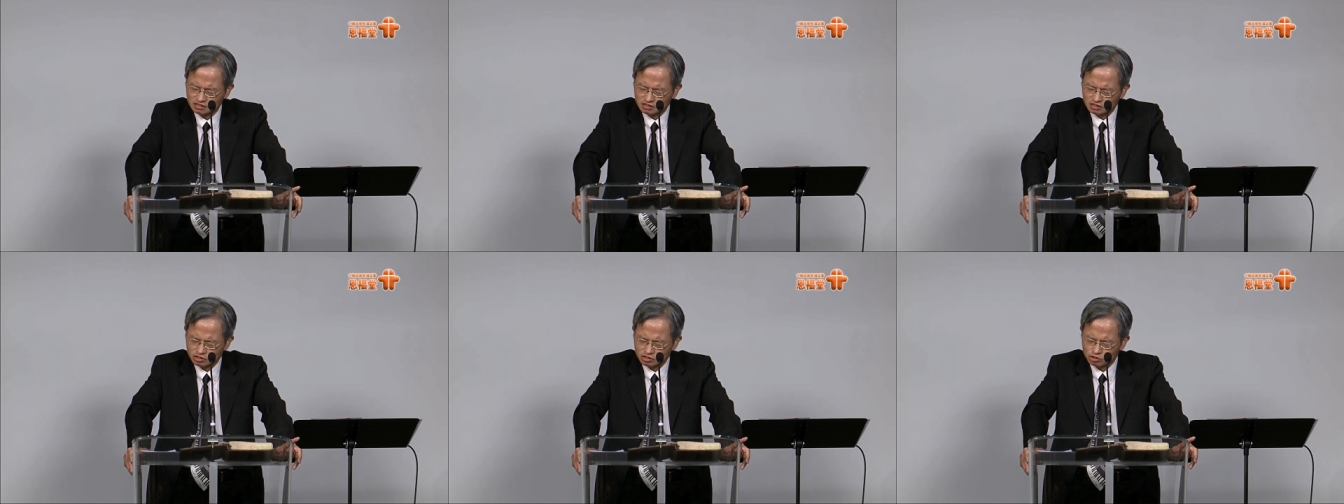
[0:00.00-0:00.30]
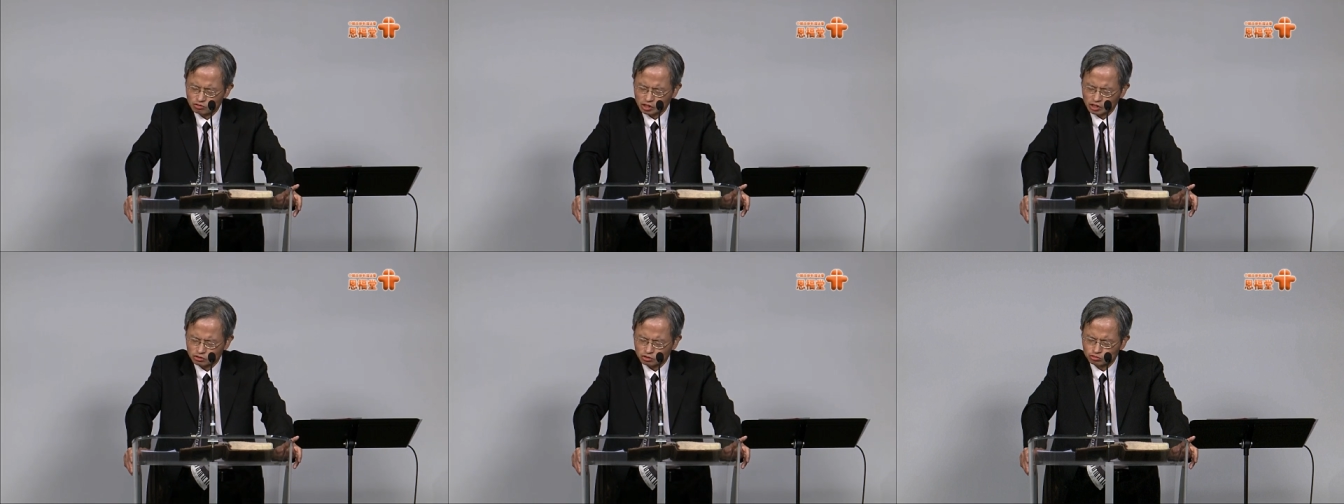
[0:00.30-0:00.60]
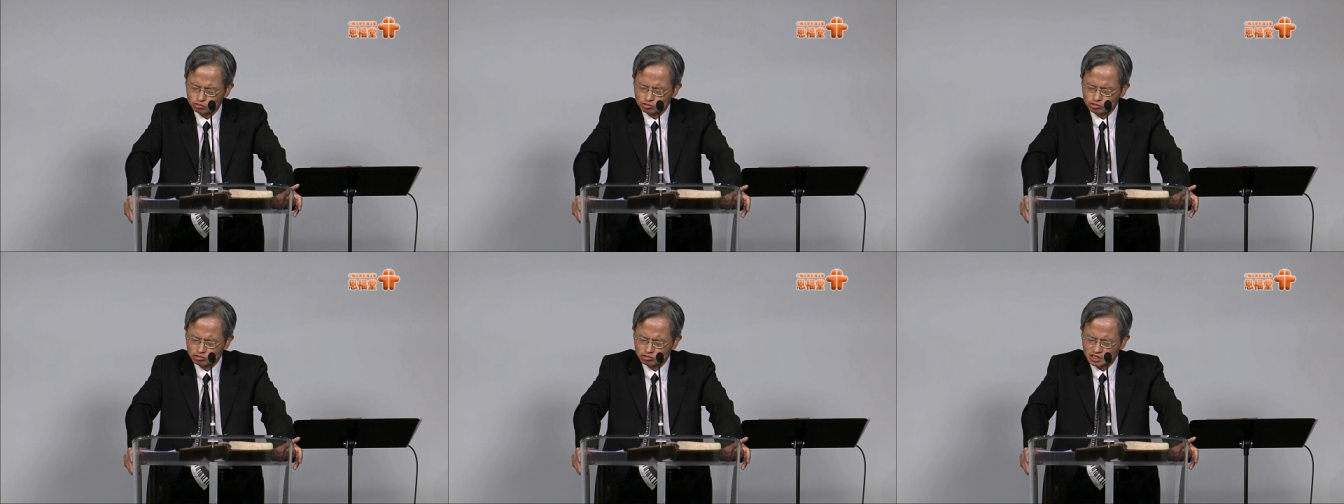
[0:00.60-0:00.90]
You are the
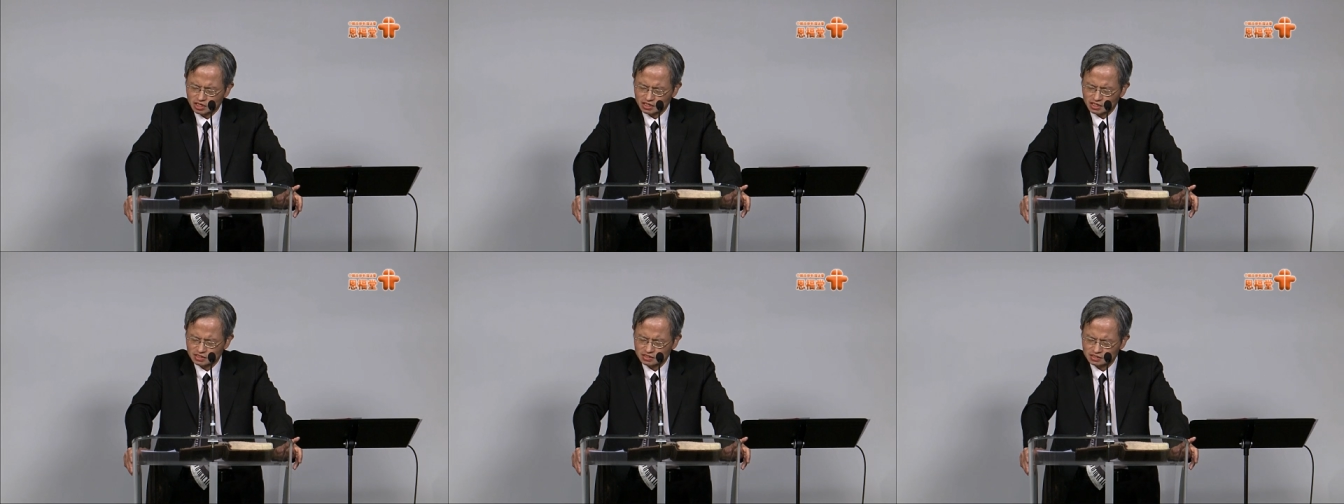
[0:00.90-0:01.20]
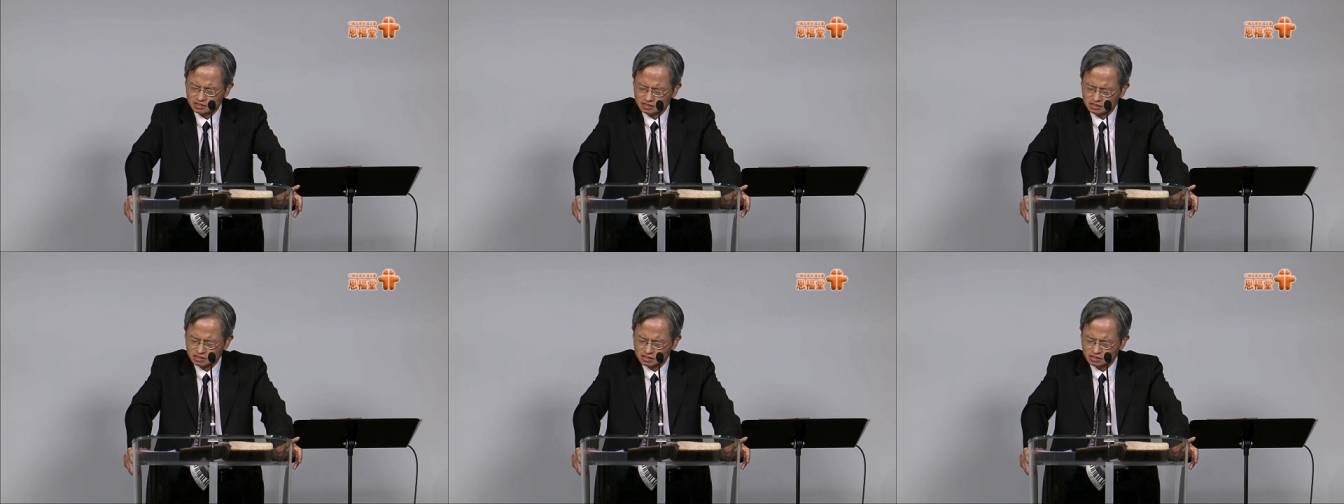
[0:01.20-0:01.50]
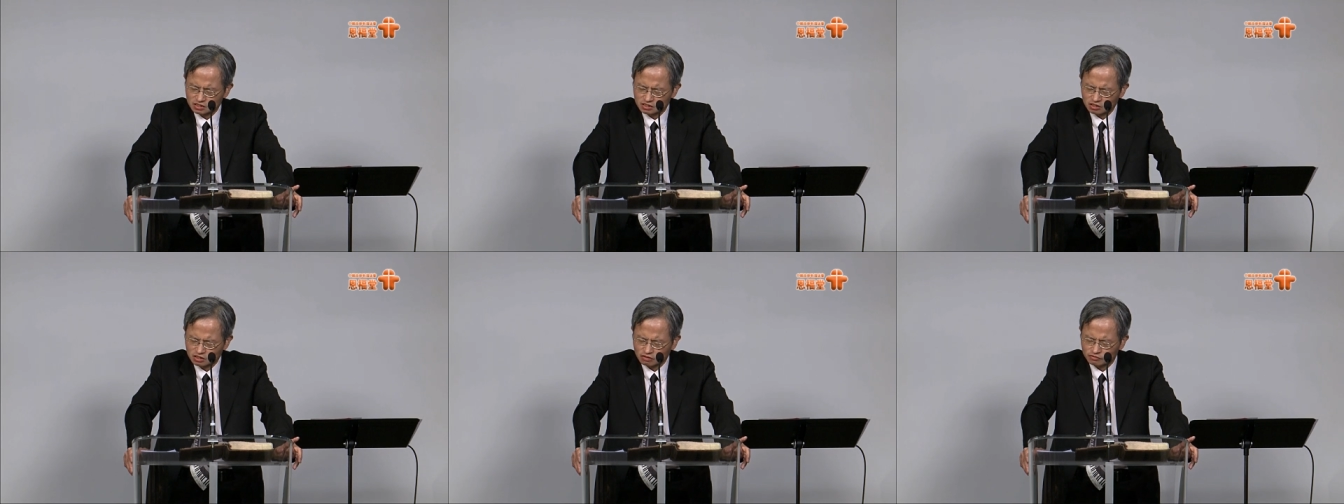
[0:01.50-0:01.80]
ruler
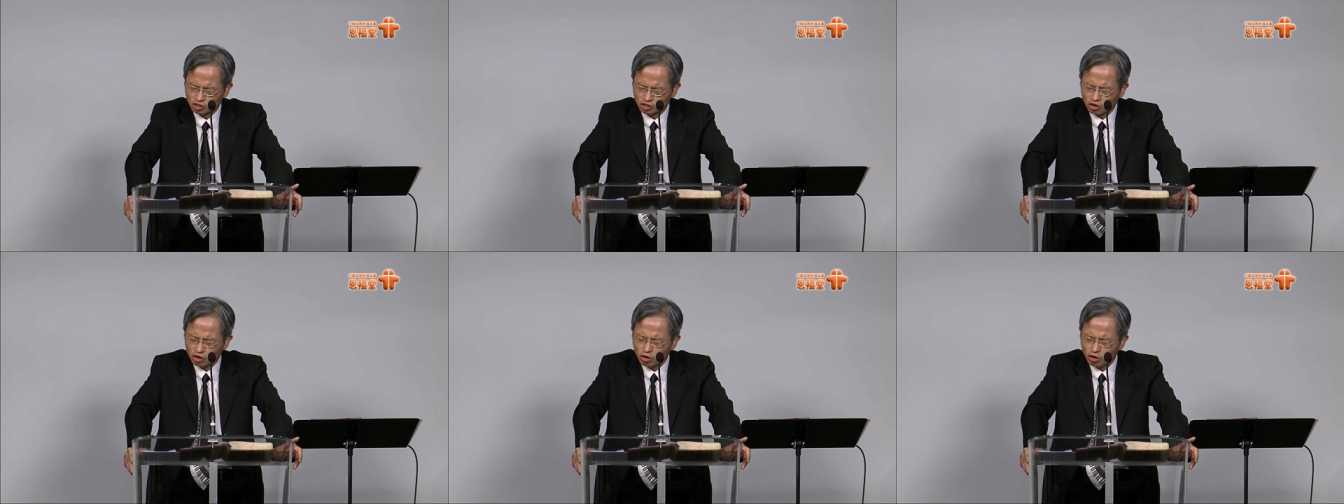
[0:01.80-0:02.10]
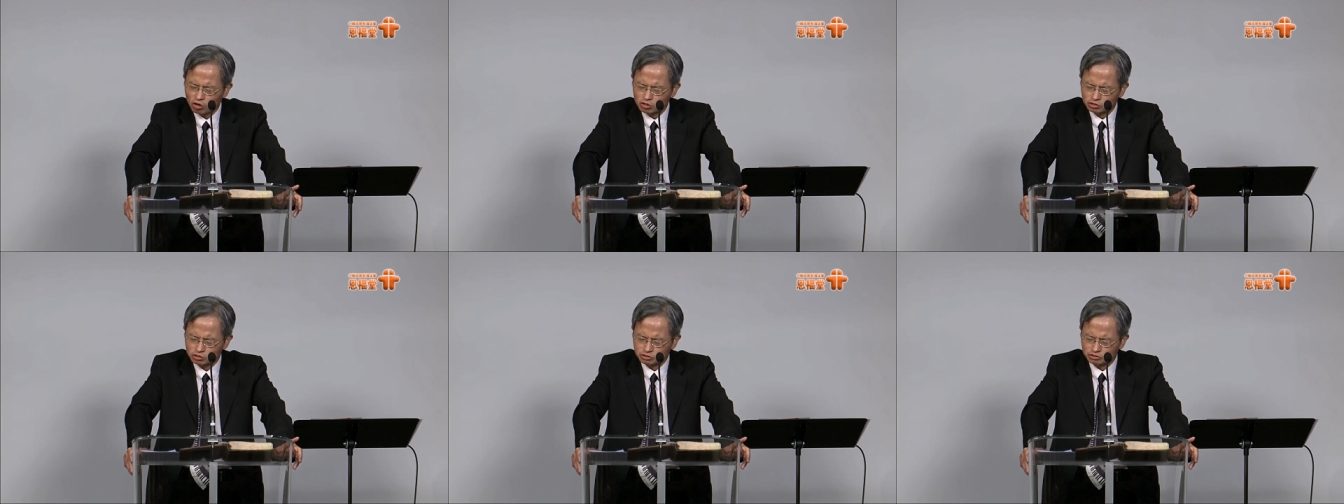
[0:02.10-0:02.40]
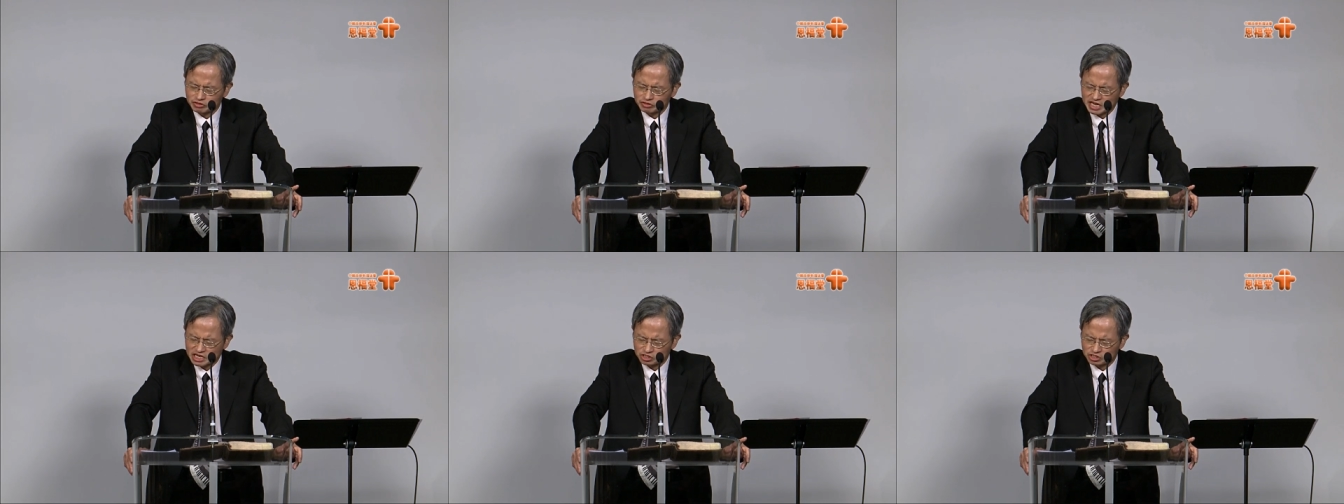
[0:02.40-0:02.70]
of the all
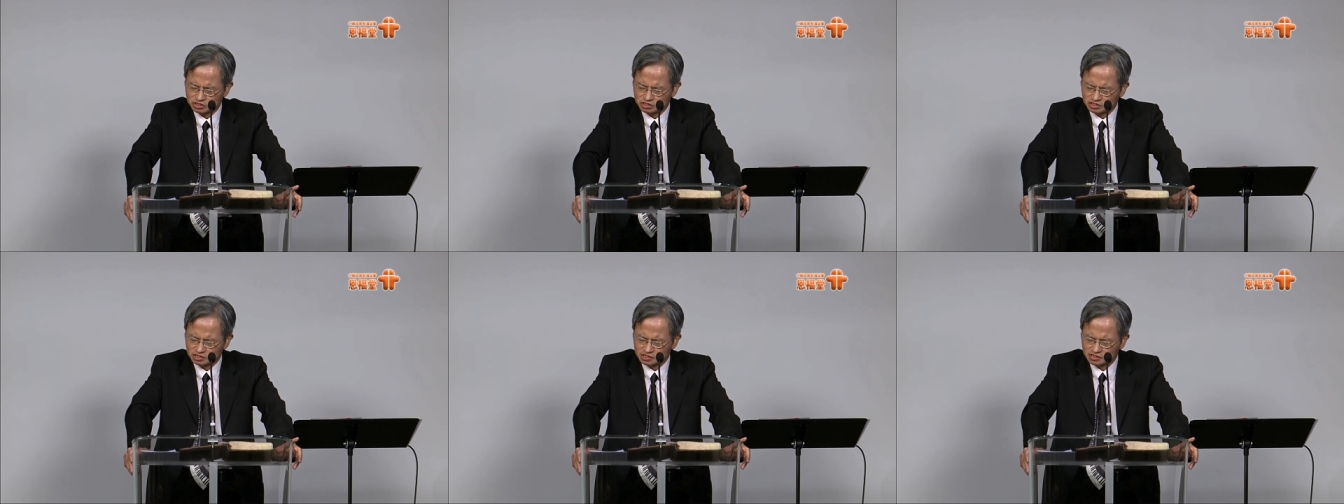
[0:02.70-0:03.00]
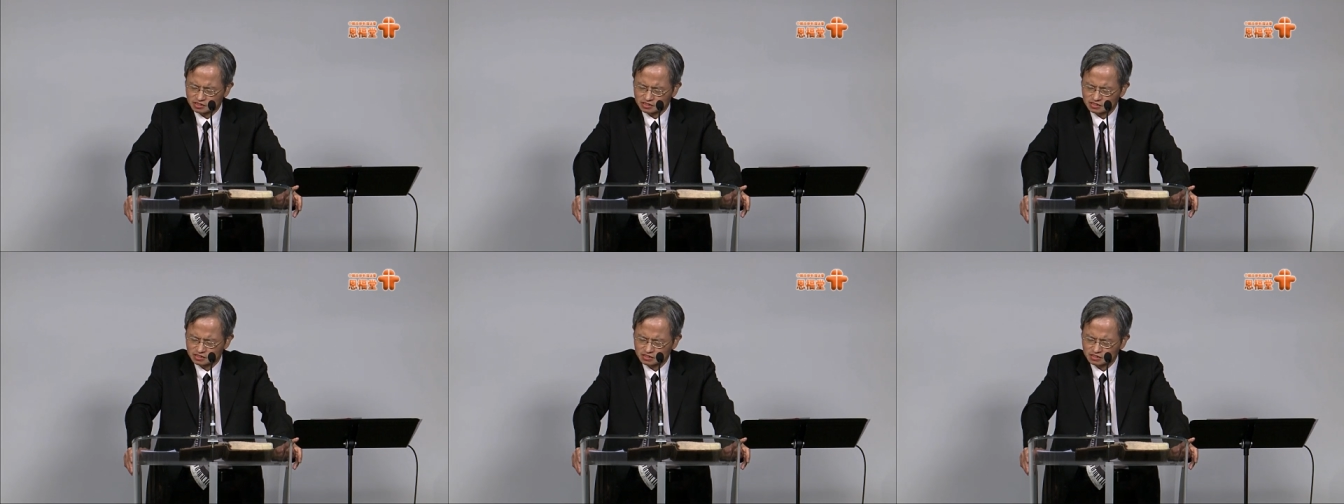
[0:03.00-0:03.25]
creations.